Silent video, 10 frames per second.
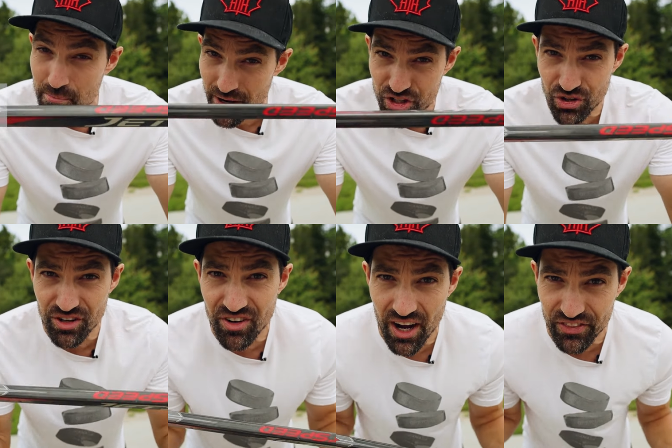Make sure
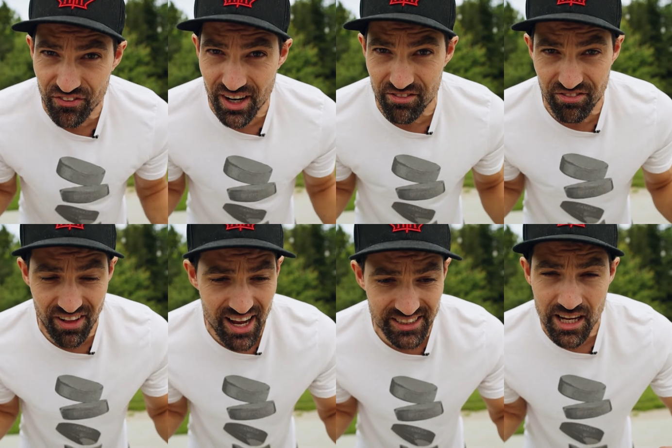you've got the right
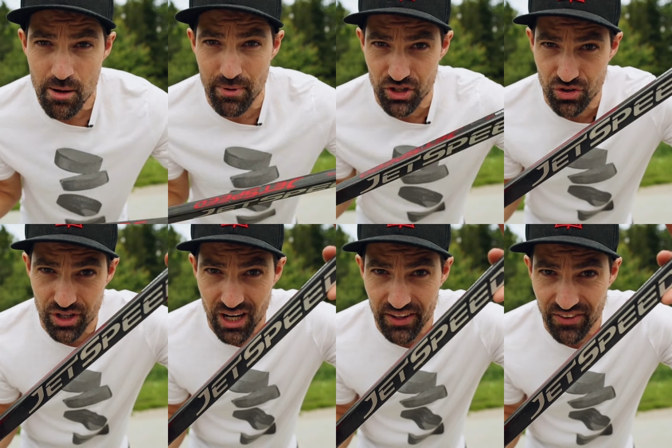flex, make sure
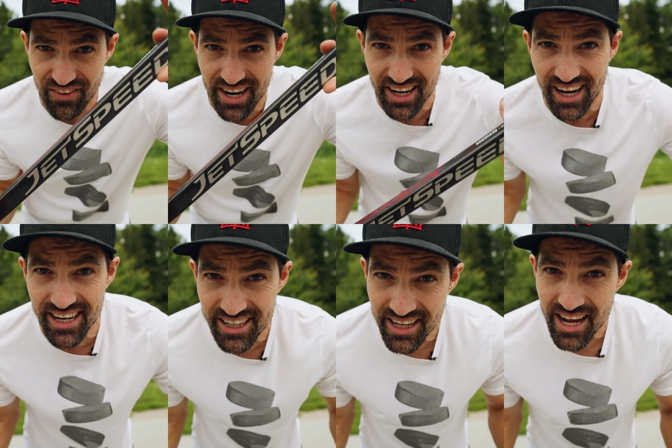you got the right
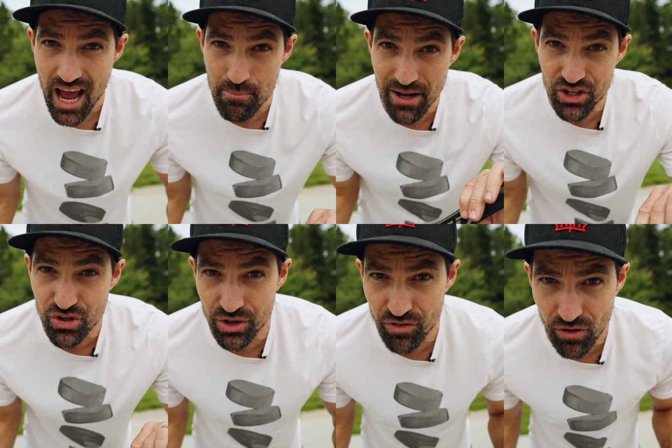height, and make
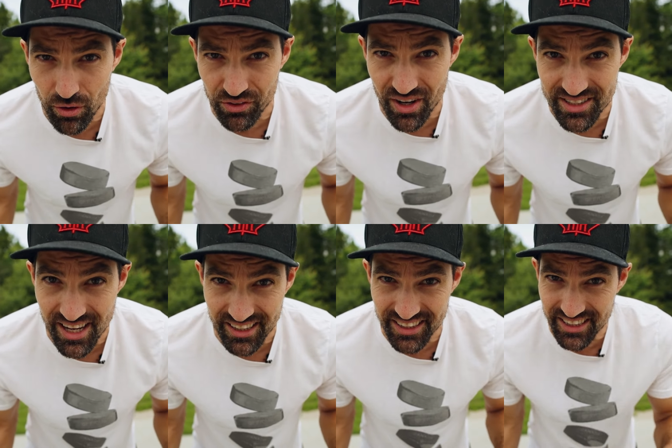sure you're following the right
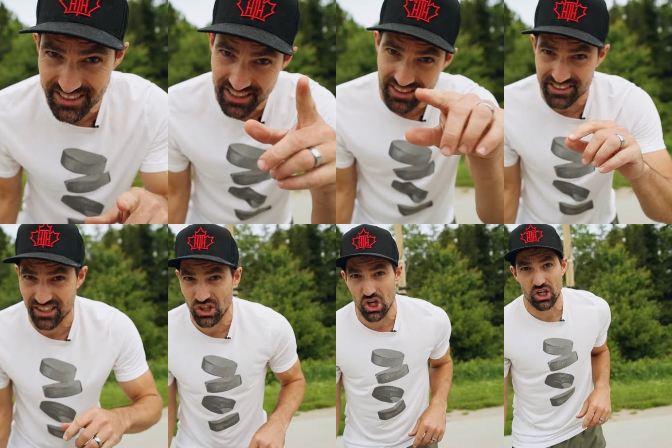techniques. Let's
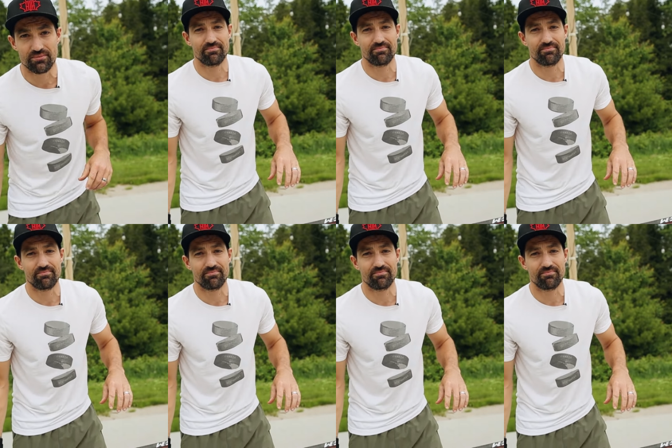take a look.